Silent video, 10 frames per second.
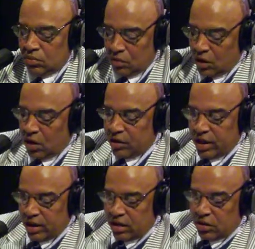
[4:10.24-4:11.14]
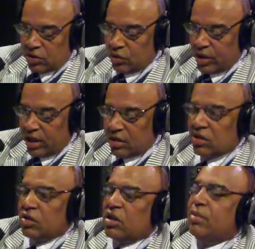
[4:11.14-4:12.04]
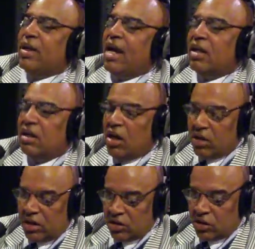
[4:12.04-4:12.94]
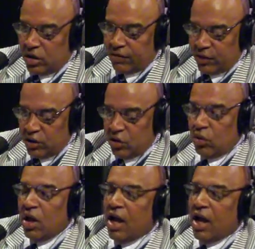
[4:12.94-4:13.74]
Oh, that is great. So tell me, how did it all get started for you?